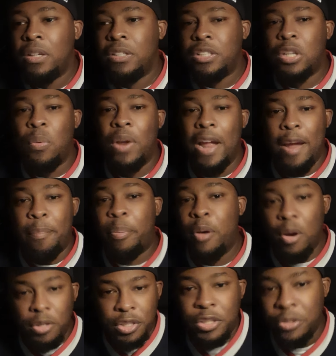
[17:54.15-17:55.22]
So when I
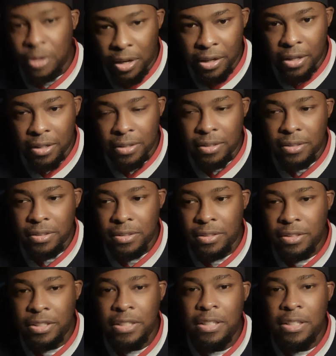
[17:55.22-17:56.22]
approached her on it, she